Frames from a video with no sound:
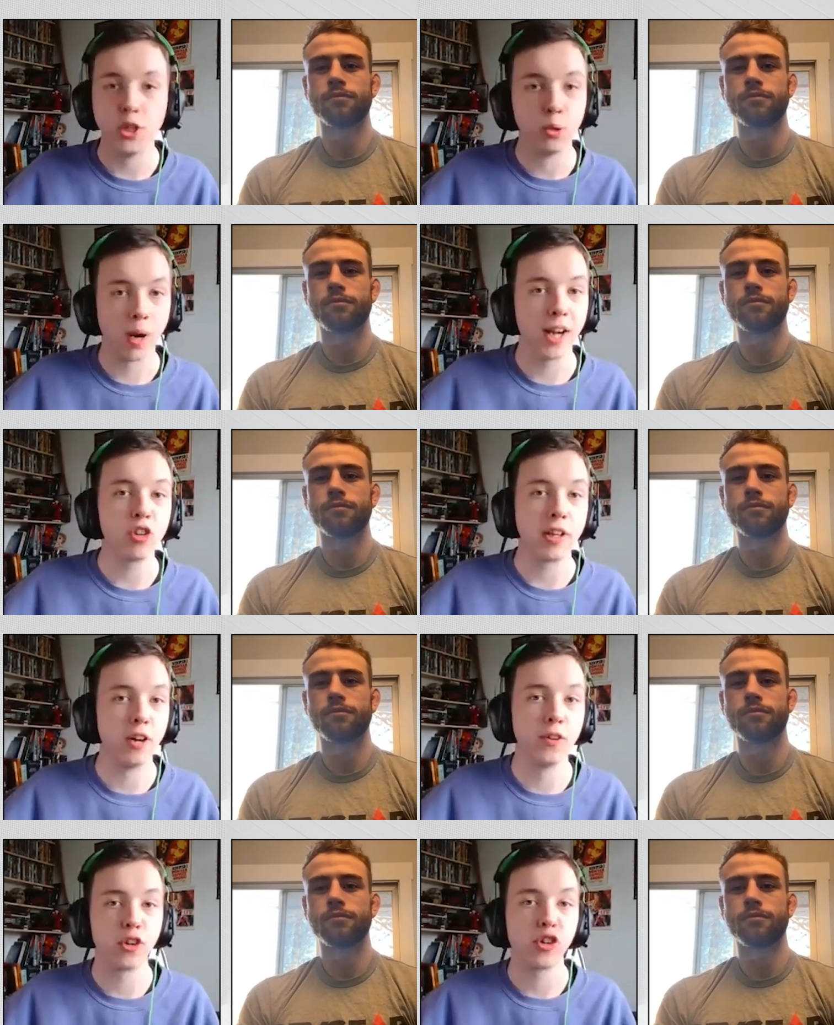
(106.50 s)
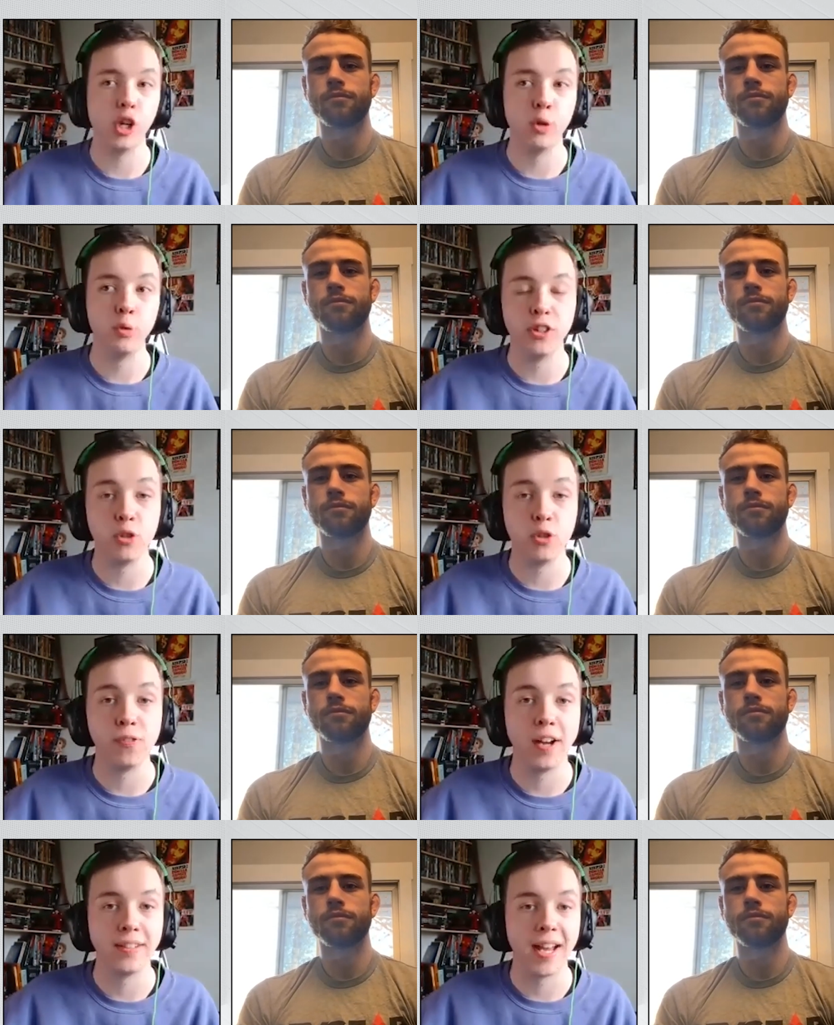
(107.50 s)
Speaker 1: you were actually on the show did you
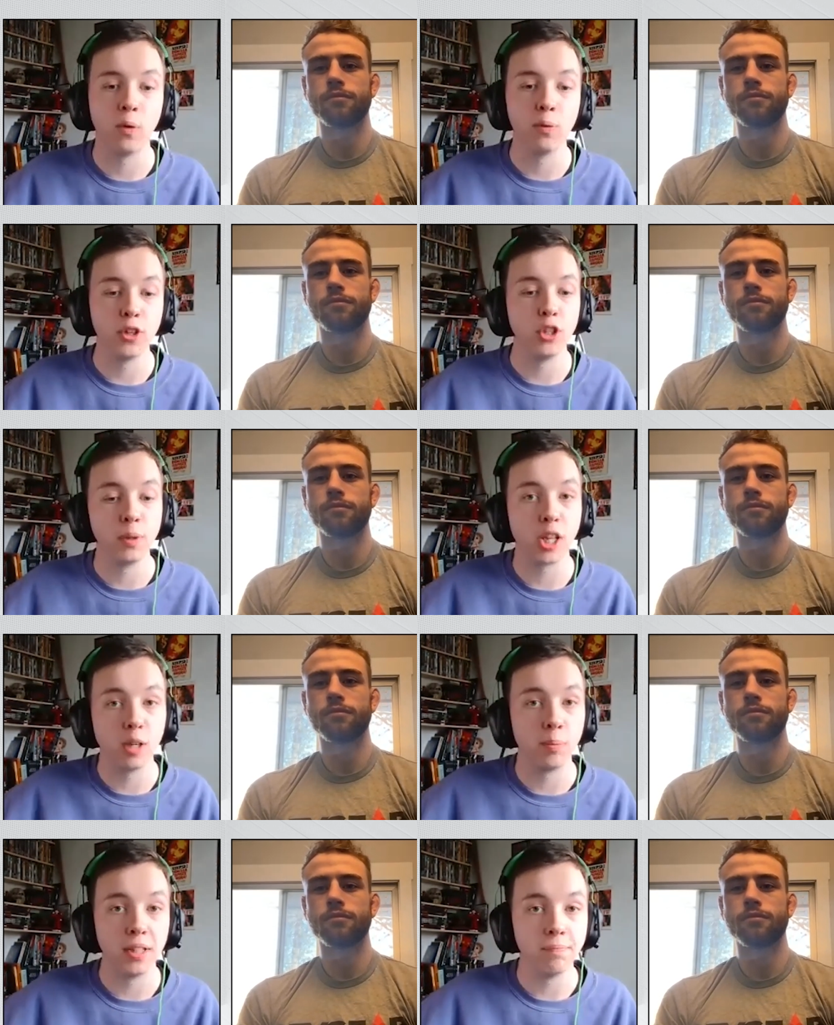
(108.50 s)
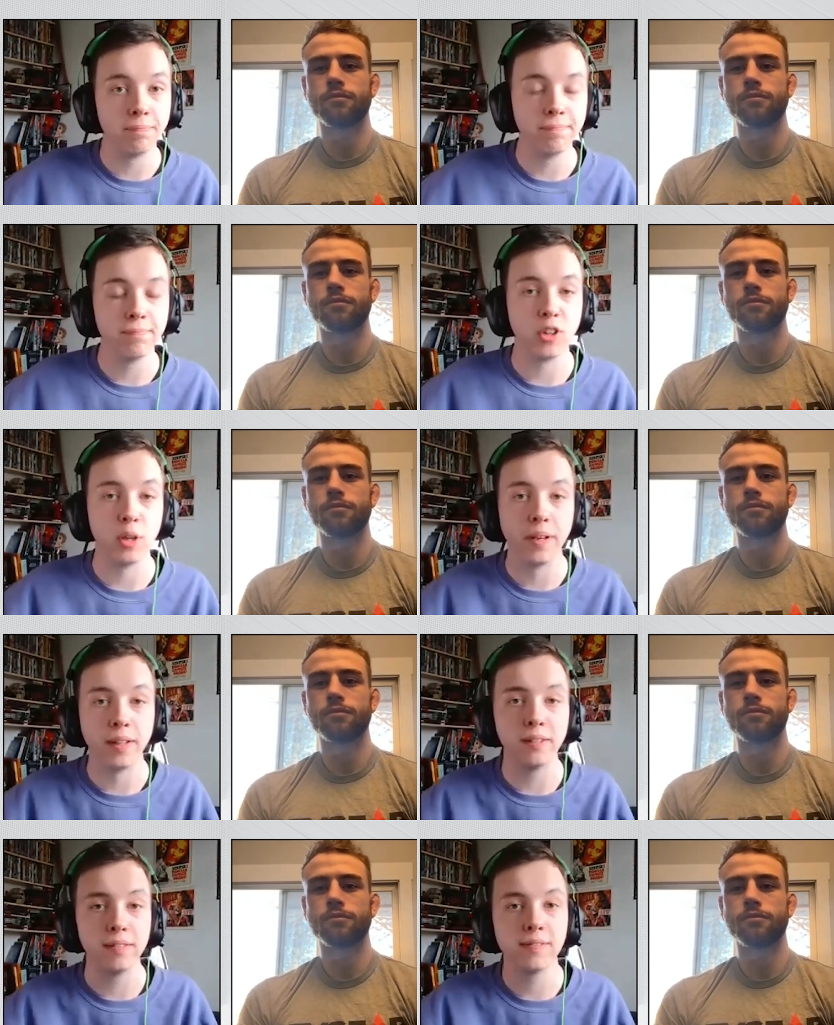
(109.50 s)
find out that you were going to be doing
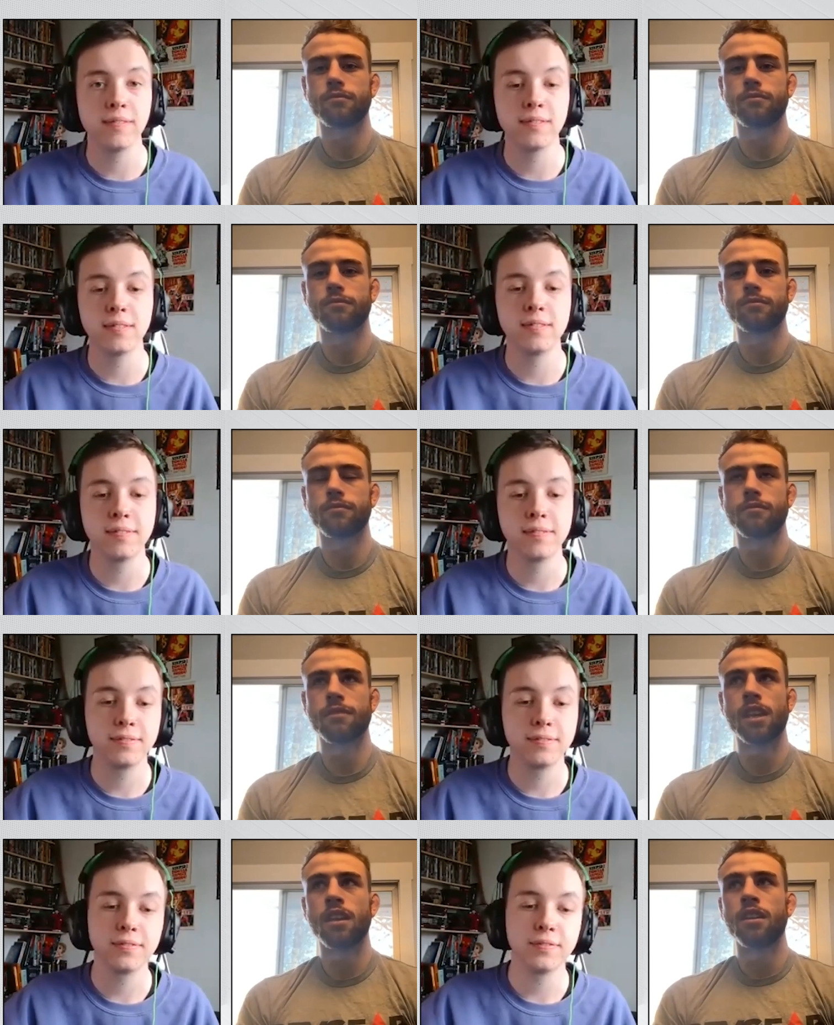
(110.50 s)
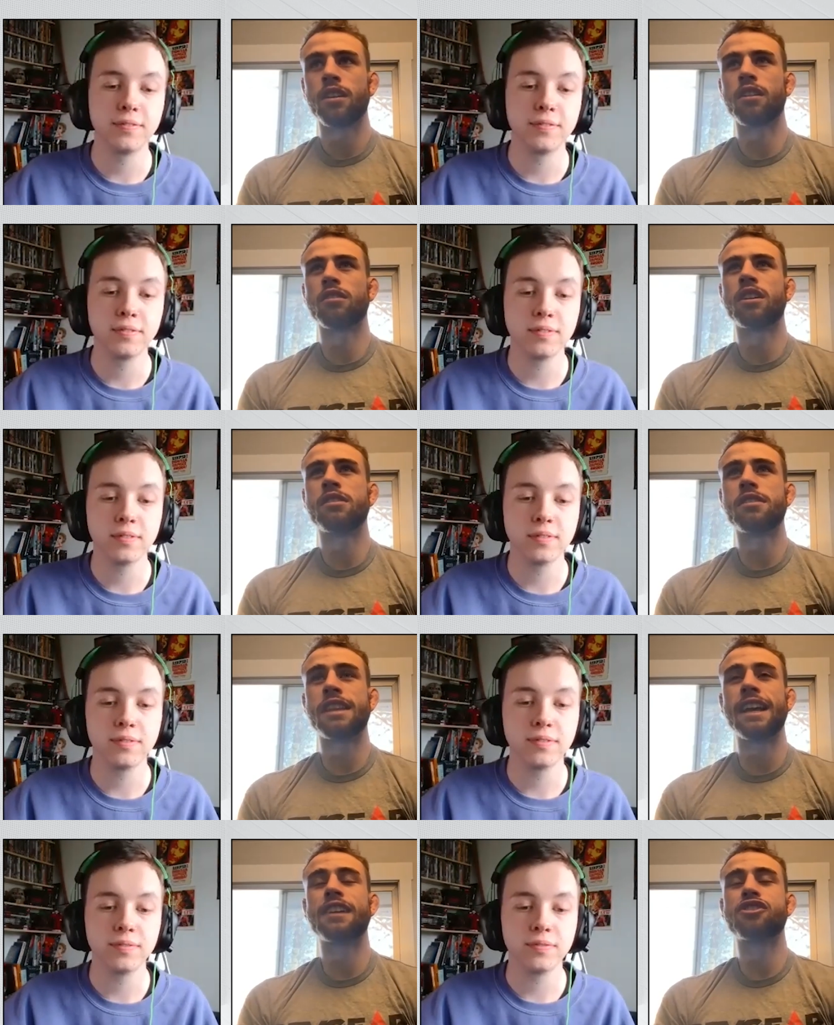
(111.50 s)
it?
Speaker 2: You know,
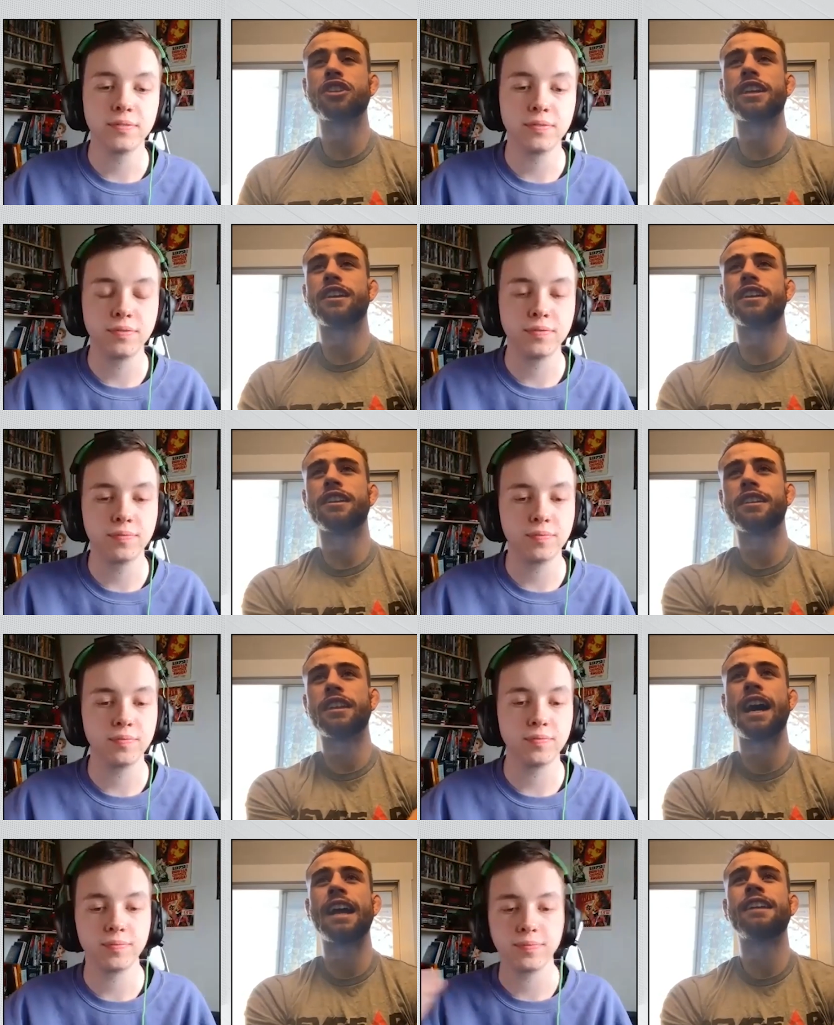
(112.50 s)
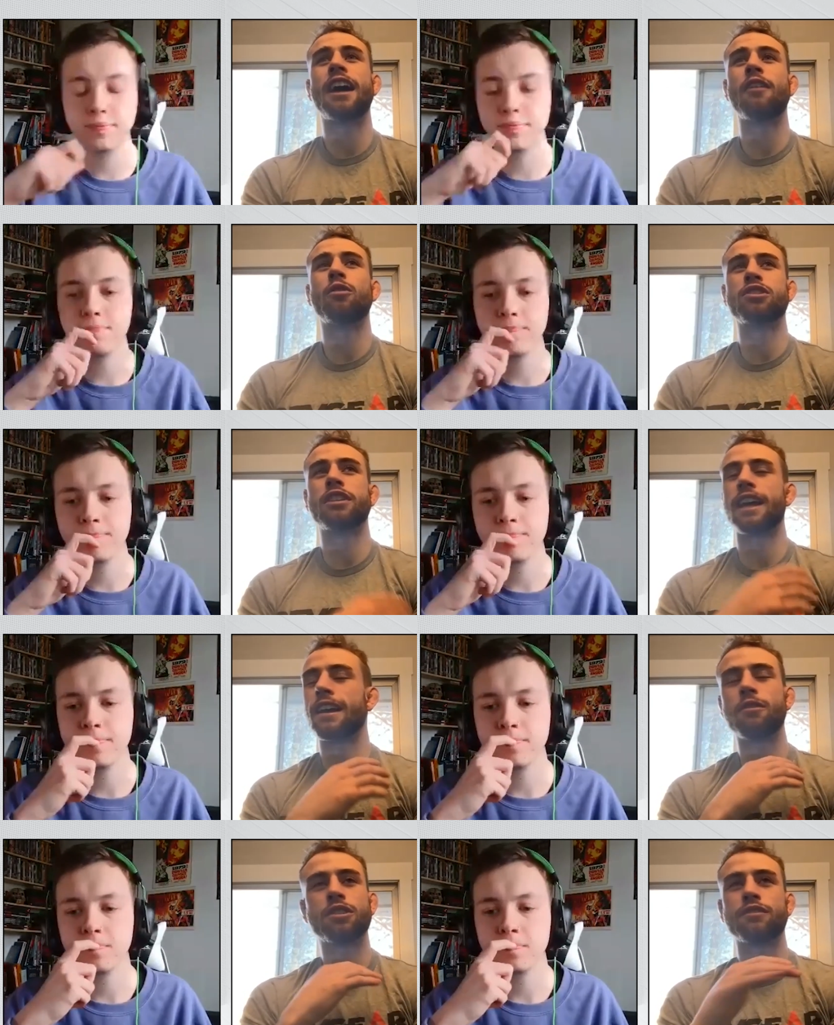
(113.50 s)
they actually I I wasn't like
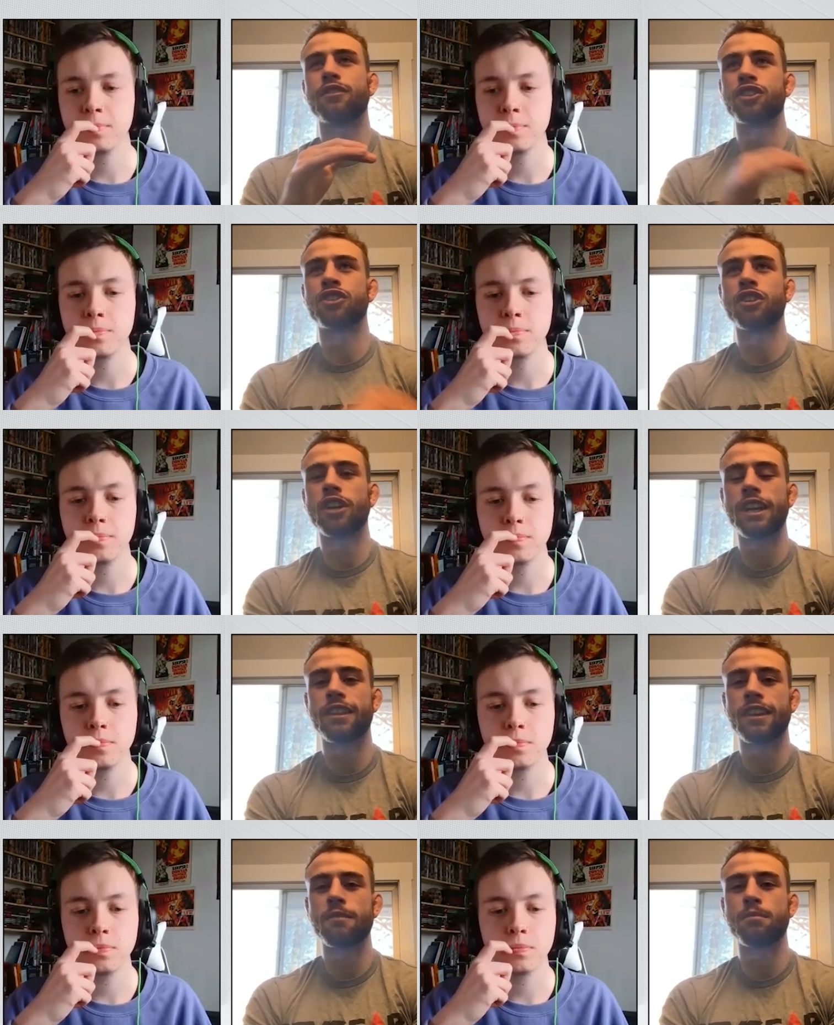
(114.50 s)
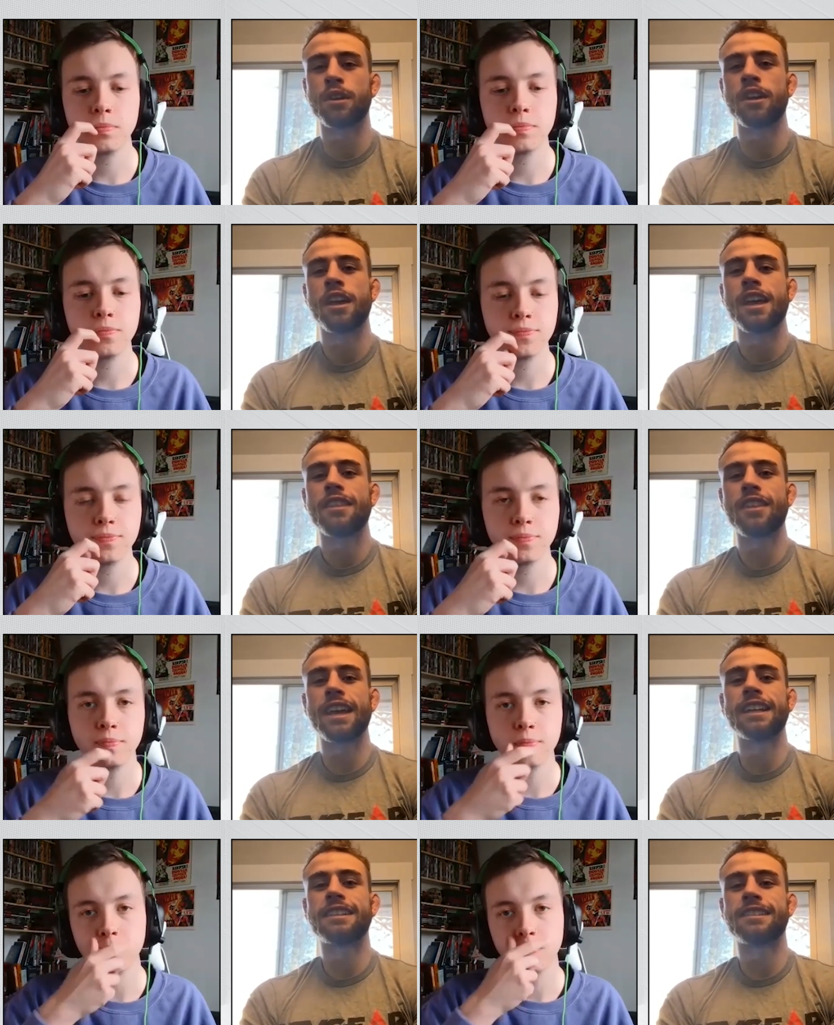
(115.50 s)
it wasn't for sure anything, but
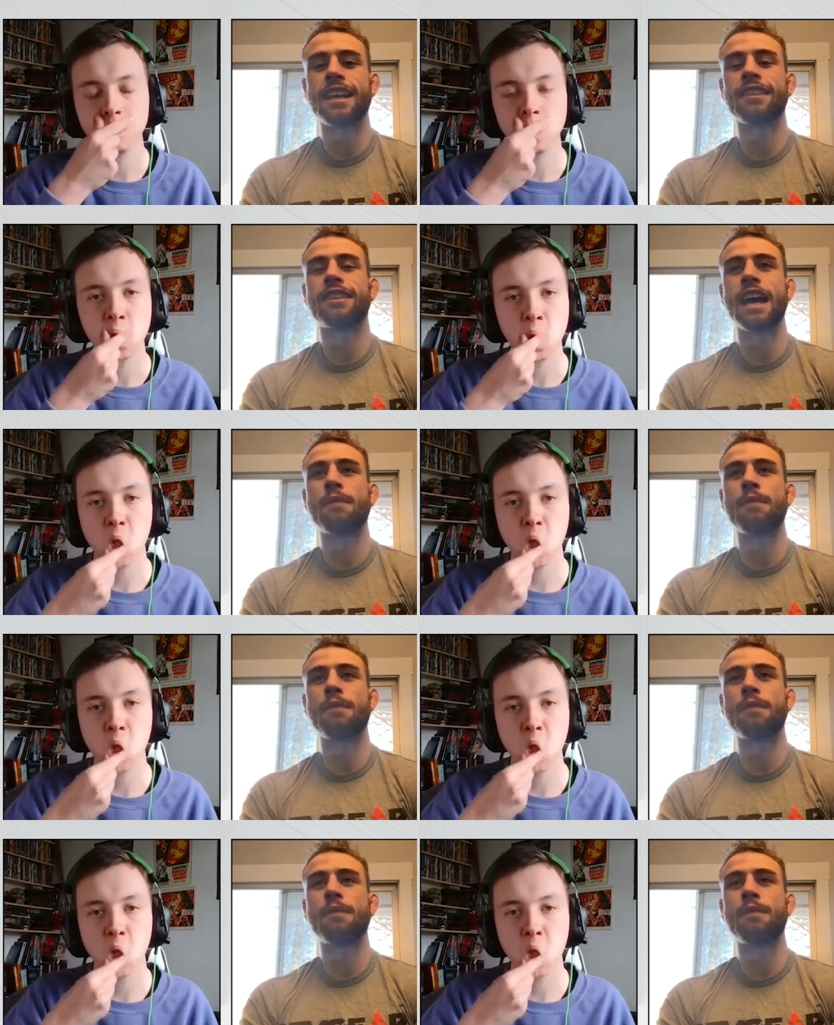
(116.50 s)
they had sent the